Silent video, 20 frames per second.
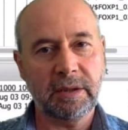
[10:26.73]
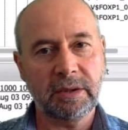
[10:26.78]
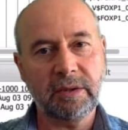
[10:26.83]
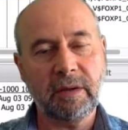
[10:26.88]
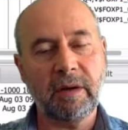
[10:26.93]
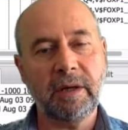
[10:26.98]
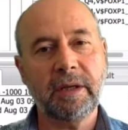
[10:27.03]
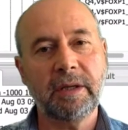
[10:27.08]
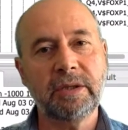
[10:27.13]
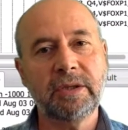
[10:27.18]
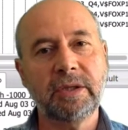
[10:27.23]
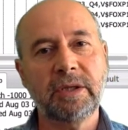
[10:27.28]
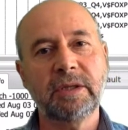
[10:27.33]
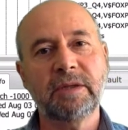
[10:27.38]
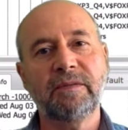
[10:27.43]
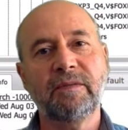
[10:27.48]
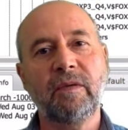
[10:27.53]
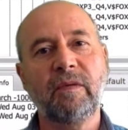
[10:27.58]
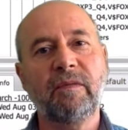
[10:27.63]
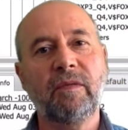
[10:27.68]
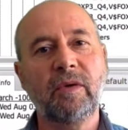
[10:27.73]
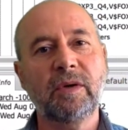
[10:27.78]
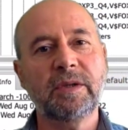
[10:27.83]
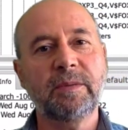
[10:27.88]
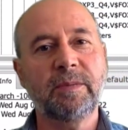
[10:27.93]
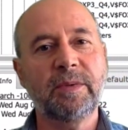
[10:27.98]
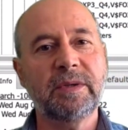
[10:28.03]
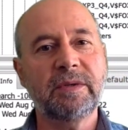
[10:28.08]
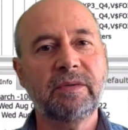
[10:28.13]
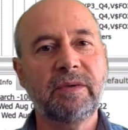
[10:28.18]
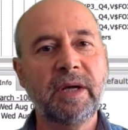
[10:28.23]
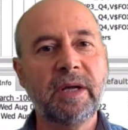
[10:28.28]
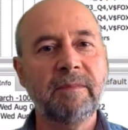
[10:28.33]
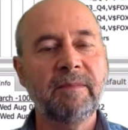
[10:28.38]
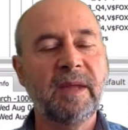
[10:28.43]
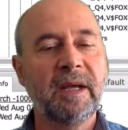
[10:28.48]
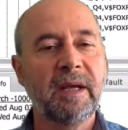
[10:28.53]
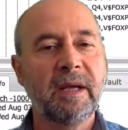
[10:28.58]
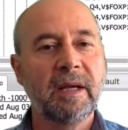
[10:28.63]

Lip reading: target genes for FOXP3.